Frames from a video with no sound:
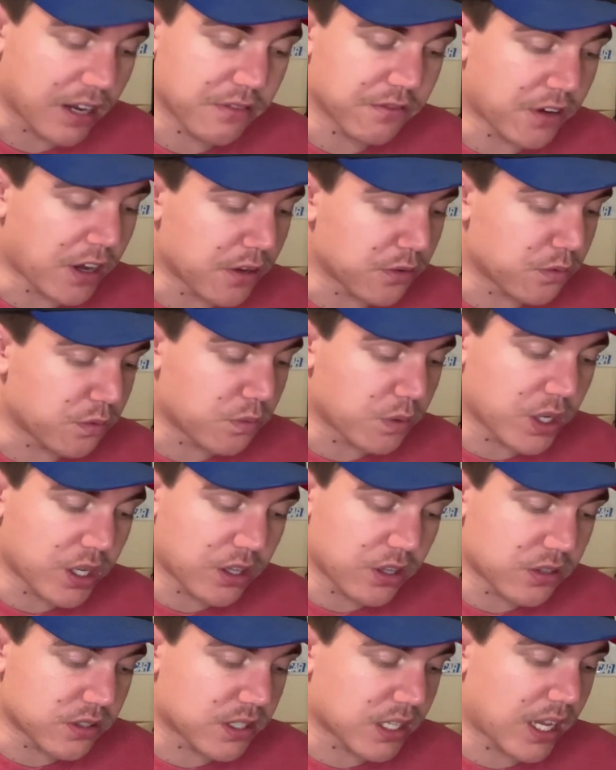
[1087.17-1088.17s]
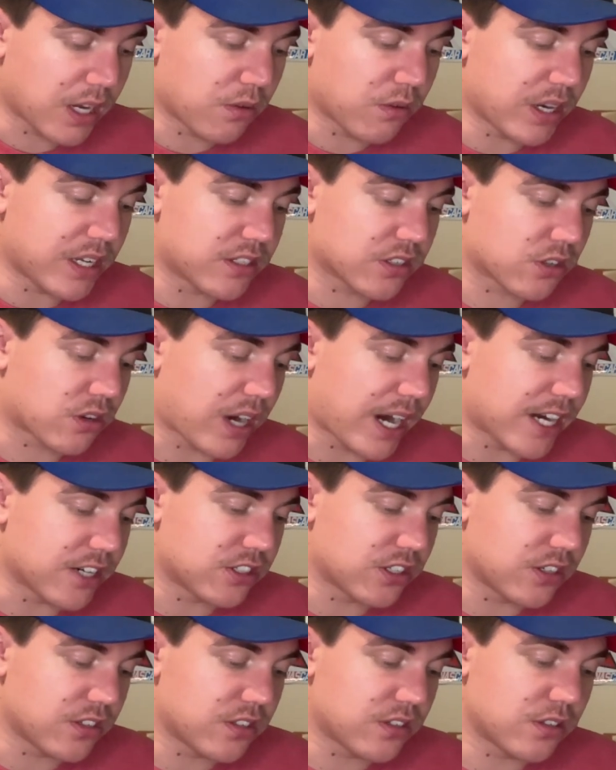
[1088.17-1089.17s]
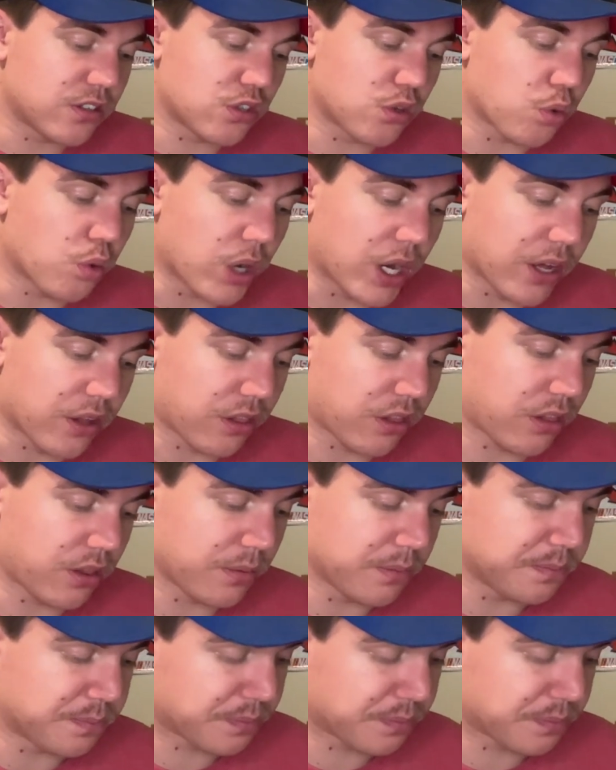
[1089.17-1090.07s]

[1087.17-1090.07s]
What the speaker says: involved in one of those late race crashes. 12th.